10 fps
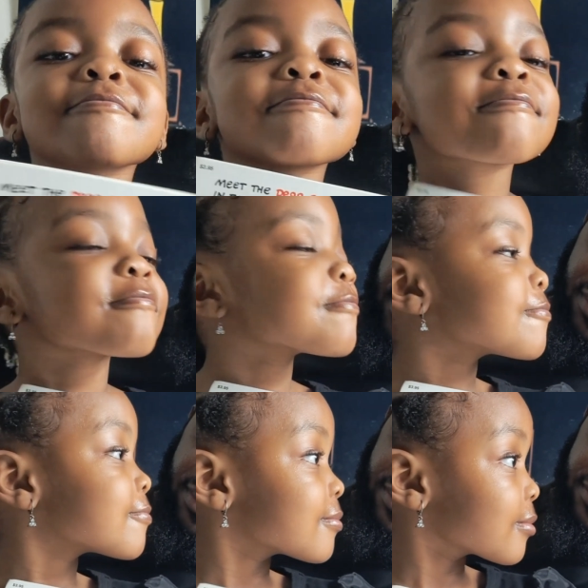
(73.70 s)
Hmm.
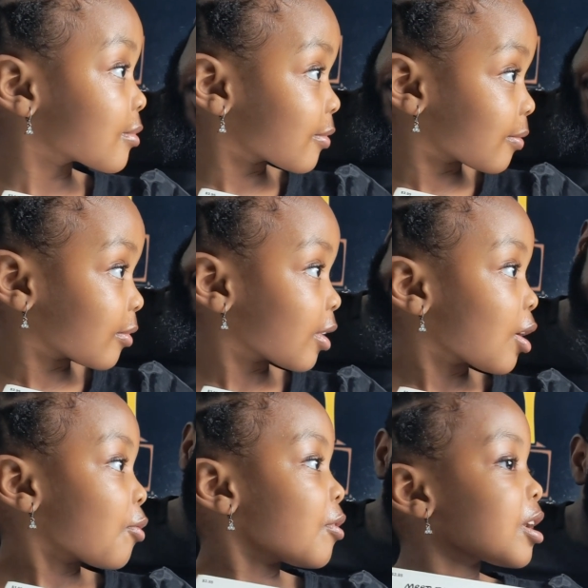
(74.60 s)

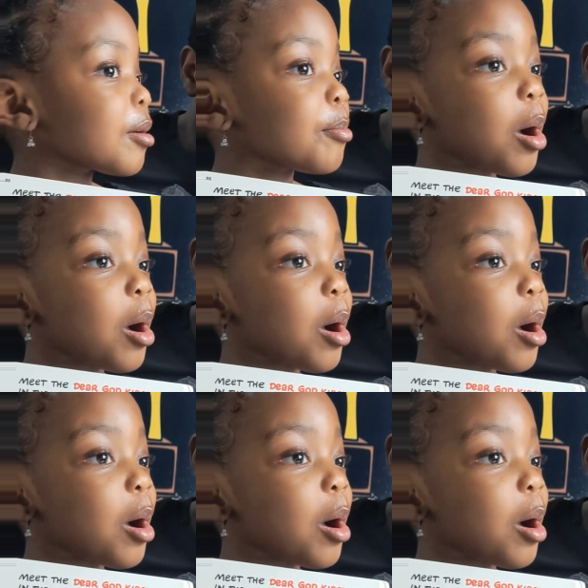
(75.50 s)
Mm. What hmm.